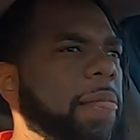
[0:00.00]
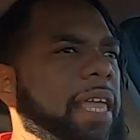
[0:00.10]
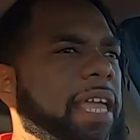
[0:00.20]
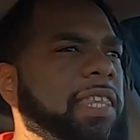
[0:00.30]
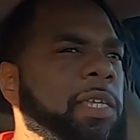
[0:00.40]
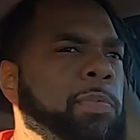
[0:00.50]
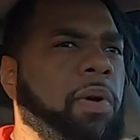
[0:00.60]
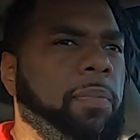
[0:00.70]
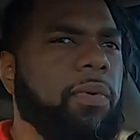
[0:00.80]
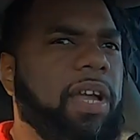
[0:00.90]
in these
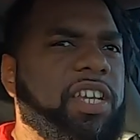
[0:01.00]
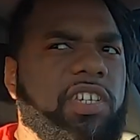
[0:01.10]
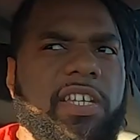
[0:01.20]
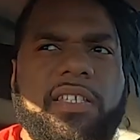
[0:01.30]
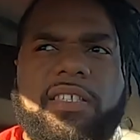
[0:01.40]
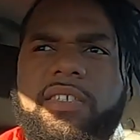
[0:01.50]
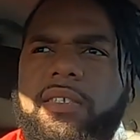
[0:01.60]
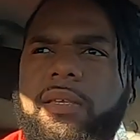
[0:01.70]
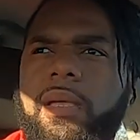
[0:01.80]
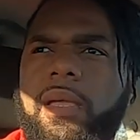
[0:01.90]

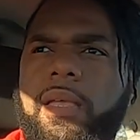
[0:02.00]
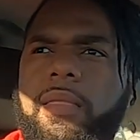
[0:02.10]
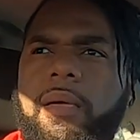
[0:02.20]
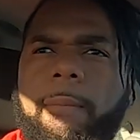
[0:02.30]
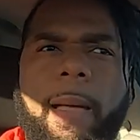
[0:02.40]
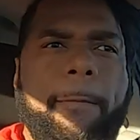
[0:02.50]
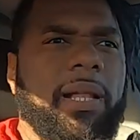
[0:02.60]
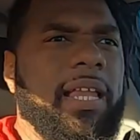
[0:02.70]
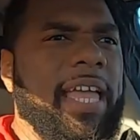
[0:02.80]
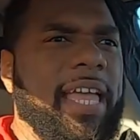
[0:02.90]
preparations, my
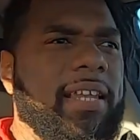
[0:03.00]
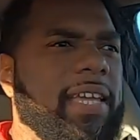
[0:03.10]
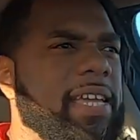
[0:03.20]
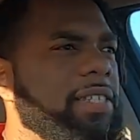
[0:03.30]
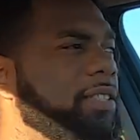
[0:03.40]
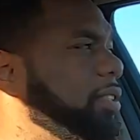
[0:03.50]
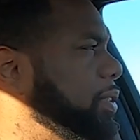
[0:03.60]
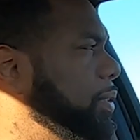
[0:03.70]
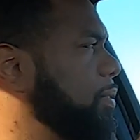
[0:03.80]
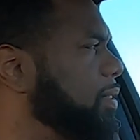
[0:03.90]
plan is
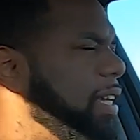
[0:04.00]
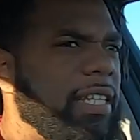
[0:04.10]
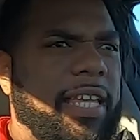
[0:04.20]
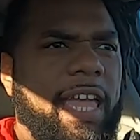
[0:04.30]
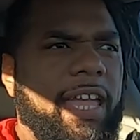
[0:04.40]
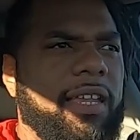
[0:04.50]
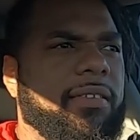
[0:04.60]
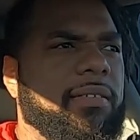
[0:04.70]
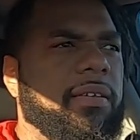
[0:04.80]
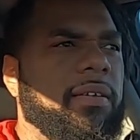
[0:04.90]
to dedicate
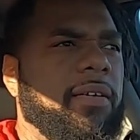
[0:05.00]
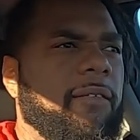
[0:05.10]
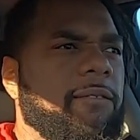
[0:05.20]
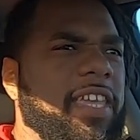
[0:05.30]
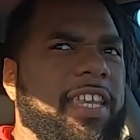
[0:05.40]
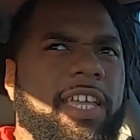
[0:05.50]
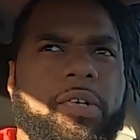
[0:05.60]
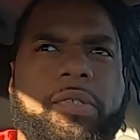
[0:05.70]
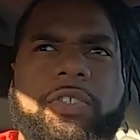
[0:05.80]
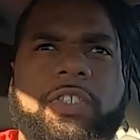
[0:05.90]

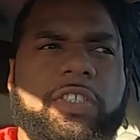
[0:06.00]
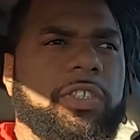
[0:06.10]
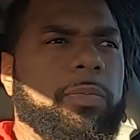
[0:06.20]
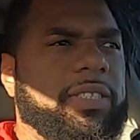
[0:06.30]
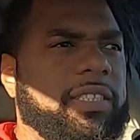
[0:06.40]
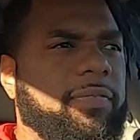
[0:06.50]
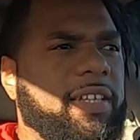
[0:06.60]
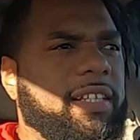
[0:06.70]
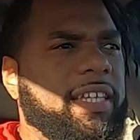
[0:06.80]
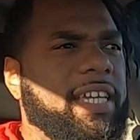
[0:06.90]
videos
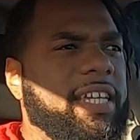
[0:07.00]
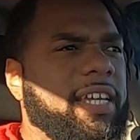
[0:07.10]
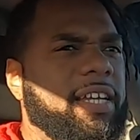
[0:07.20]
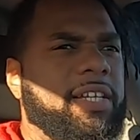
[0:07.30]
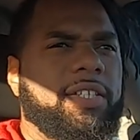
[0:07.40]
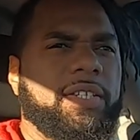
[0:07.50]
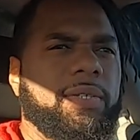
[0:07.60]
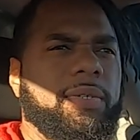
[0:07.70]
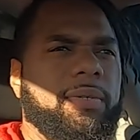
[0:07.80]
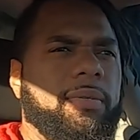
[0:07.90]
specifically
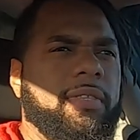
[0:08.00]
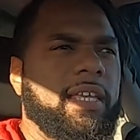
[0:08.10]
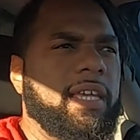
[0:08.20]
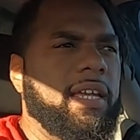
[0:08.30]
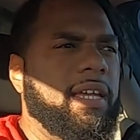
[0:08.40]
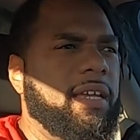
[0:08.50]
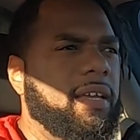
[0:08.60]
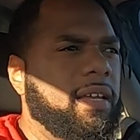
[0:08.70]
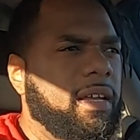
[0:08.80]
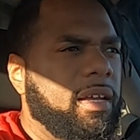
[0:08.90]
to the
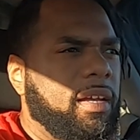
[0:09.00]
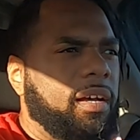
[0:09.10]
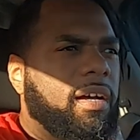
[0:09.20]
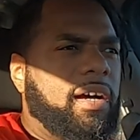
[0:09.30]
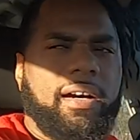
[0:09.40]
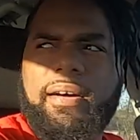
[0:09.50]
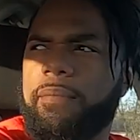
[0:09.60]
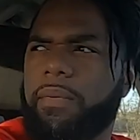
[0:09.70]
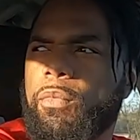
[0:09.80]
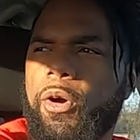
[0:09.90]

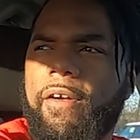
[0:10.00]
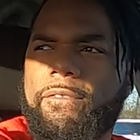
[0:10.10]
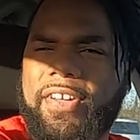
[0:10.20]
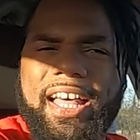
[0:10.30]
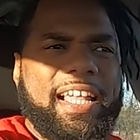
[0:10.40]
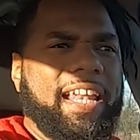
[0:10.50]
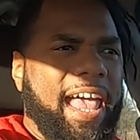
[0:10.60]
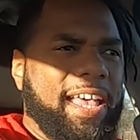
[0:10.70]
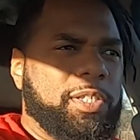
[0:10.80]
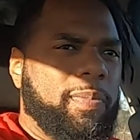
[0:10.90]
more fine
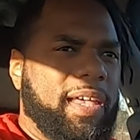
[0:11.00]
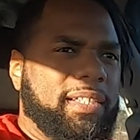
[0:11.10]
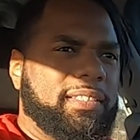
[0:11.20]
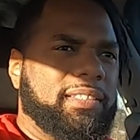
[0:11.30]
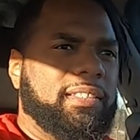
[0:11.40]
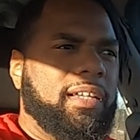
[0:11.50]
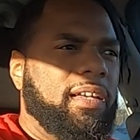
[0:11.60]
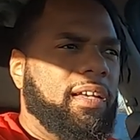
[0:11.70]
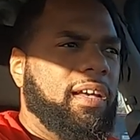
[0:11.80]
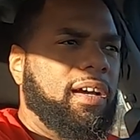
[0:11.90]
aspects
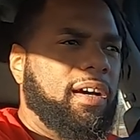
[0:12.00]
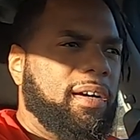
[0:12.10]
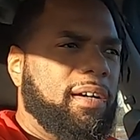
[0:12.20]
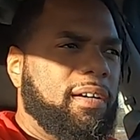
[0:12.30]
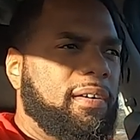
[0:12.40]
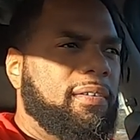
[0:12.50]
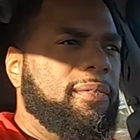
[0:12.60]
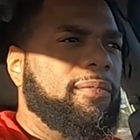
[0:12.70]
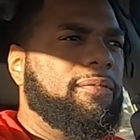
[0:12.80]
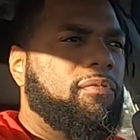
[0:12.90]

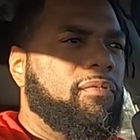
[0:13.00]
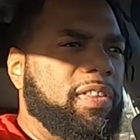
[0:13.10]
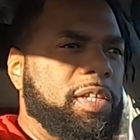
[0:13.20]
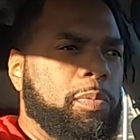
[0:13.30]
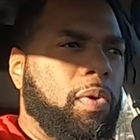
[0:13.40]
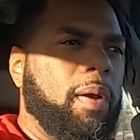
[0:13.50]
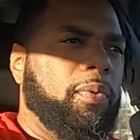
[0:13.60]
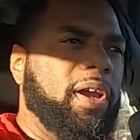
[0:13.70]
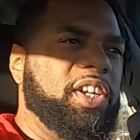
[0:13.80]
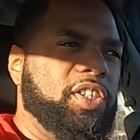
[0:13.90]
of these
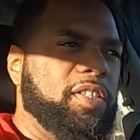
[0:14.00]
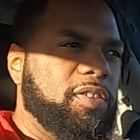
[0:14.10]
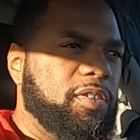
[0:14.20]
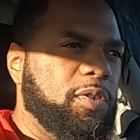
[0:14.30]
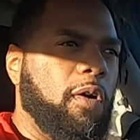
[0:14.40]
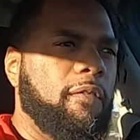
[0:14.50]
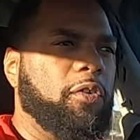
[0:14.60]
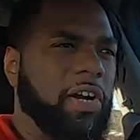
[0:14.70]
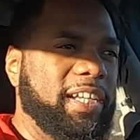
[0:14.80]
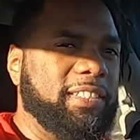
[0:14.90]
preparations. So
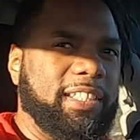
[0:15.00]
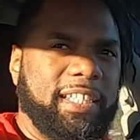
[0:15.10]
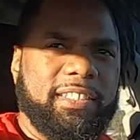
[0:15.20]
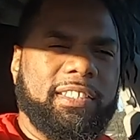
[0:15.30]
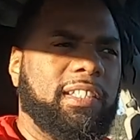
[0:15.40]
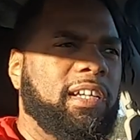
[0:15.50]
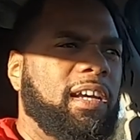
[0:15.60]
for instance,